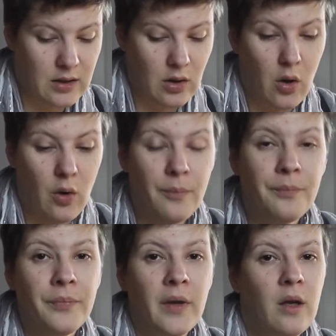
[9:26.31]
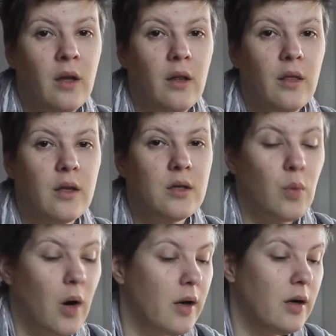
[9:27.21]
So this
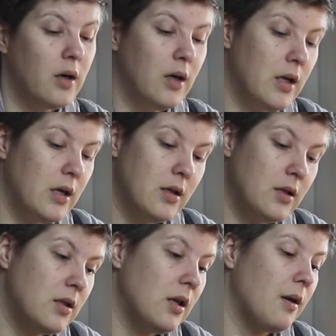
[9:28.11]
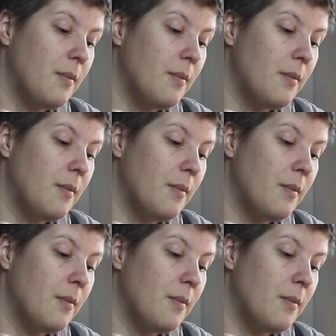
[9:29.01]
one is